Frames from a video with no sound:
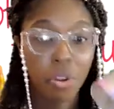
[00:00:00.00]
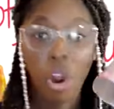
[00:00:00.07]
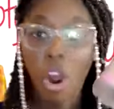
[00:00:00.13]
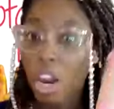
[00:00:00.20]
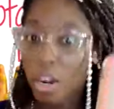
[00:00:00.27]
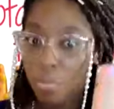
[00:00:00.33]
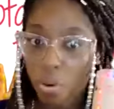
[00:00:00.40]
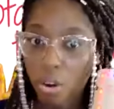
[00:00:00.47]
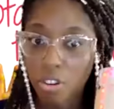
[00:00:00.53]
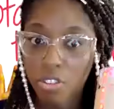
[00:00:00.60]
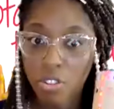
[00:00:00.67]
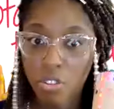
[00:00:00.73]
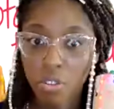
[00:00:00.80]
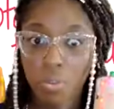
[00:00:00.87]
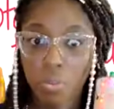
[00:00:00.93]
cardboard
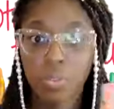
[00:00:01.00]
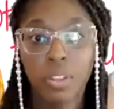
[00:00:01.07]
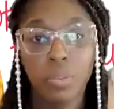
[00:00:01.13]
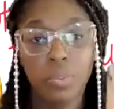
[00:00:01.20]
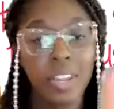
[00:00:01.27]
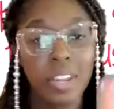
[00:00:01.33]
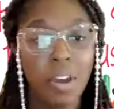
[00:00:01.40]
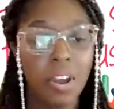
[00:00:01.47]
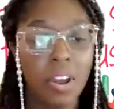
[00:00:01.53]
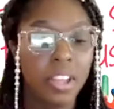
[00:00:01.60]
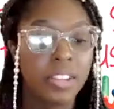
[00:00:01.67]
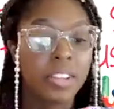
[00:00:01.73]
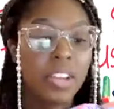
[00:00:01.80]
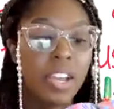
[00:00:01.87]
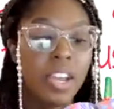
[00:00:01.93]
tubes. That's what they call
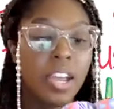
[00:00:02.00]
it.